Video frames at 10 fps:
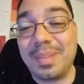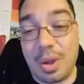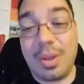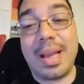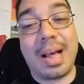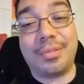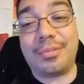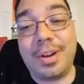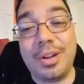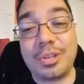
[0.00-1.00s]
Oh yeah,
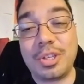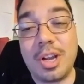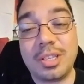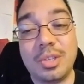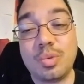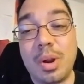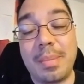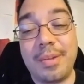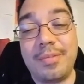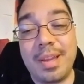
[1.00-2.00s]
Alfredo sauce is one of
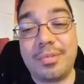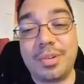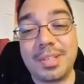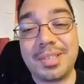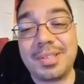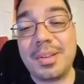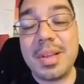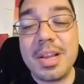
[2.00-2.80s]
my favorites.